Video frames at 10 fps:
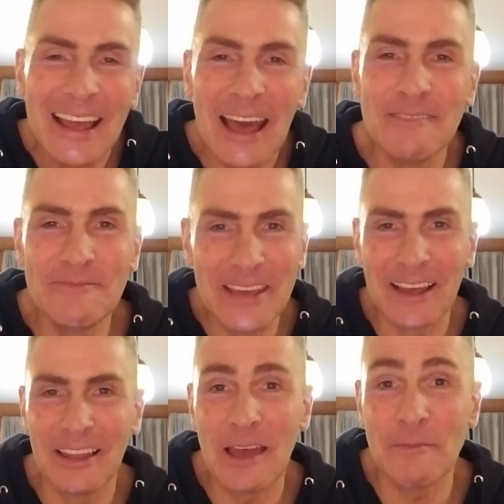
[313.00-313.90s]
and
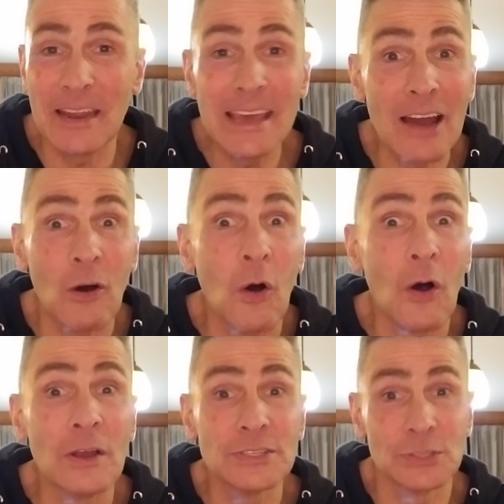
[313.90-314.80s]
BLM, and he got
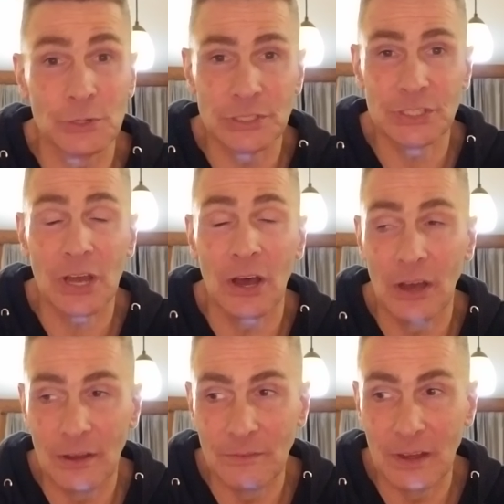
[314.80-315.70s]
all sorts
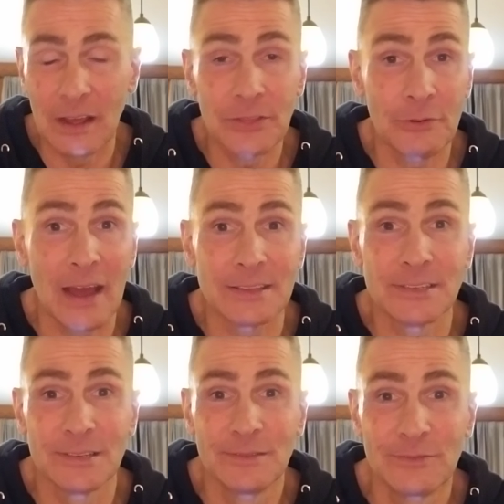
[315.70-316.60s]
of
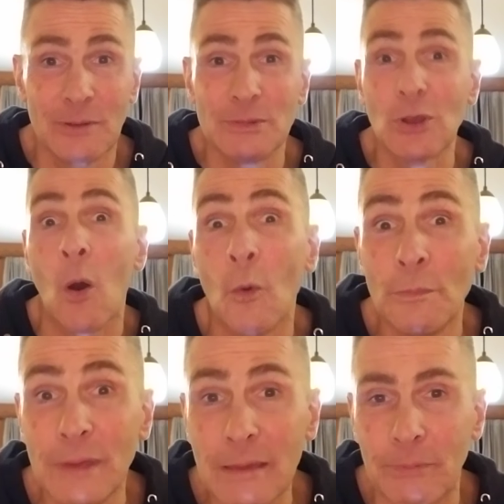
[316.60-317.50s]
threats from his
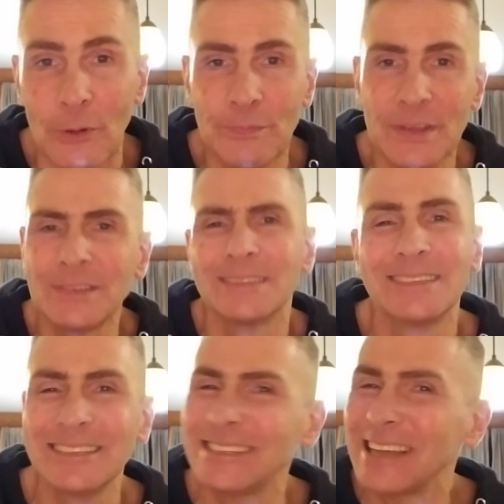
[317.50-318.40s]
own people. This
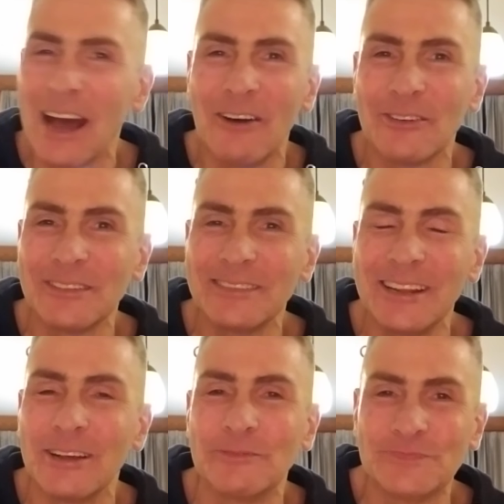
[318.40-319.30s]
is how
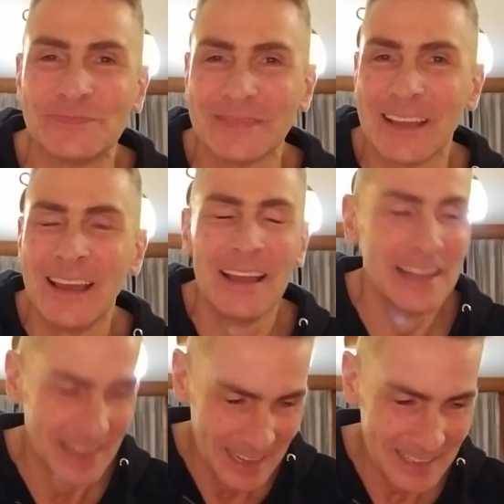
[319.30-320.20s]

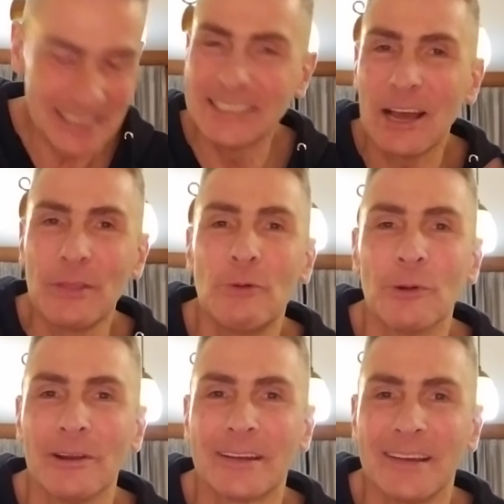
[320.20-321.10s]
they
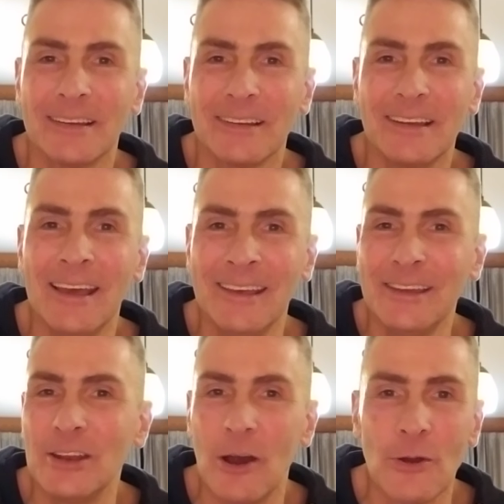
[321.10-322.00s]
work.
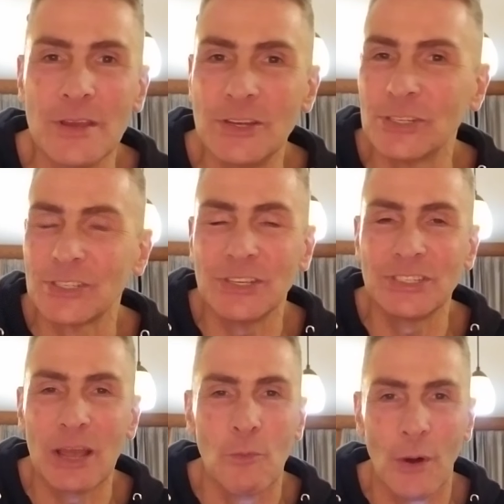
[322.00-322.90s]
You know, you
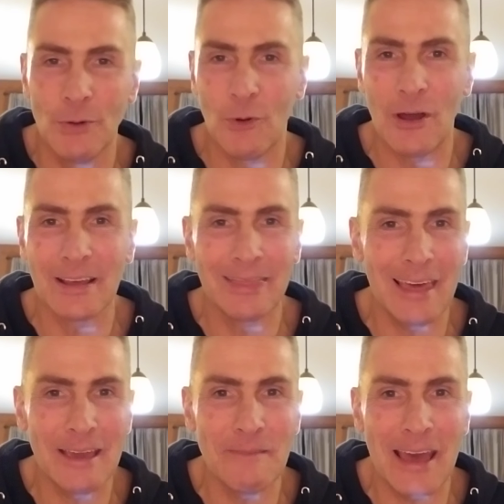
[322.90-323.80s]
say one wrong
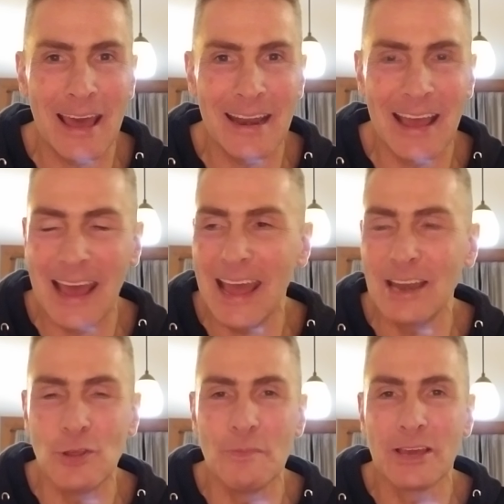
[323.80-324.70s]
thing, man,
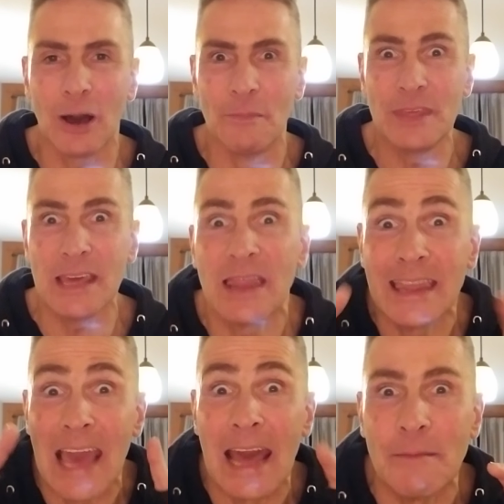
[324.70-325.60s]
and you become the
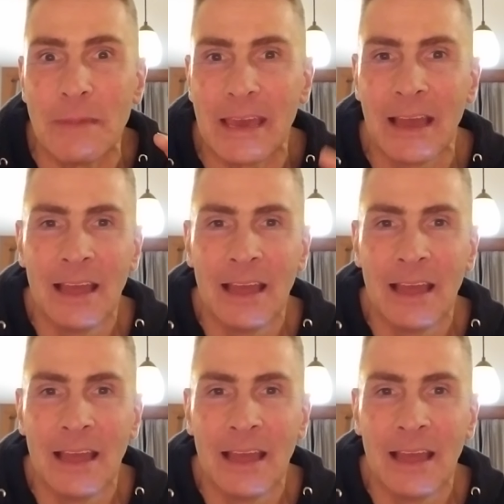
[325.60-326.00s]
enemy.